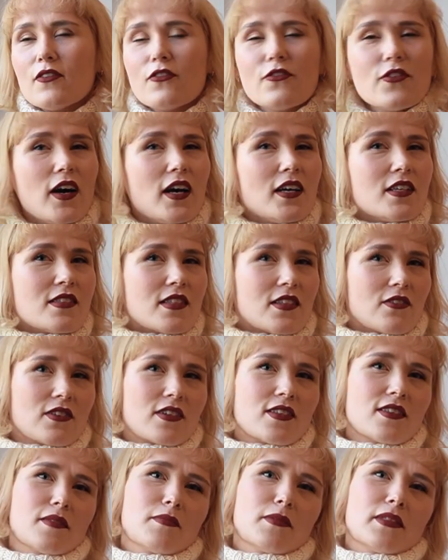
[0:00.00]
First, there are
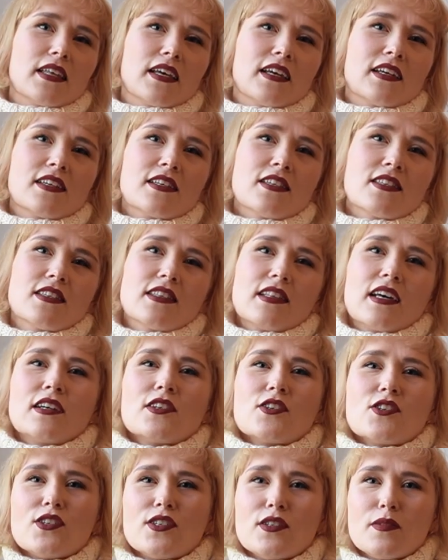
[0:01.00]
some things
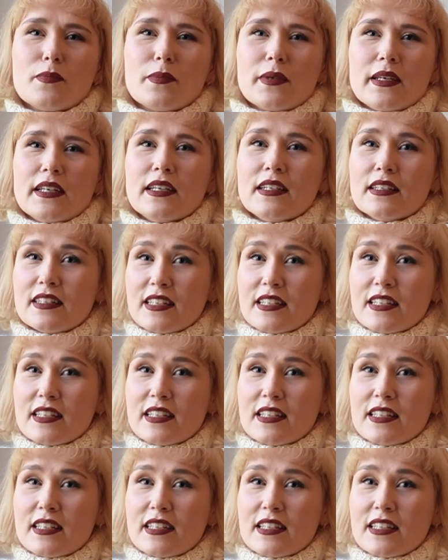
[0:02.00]
that should be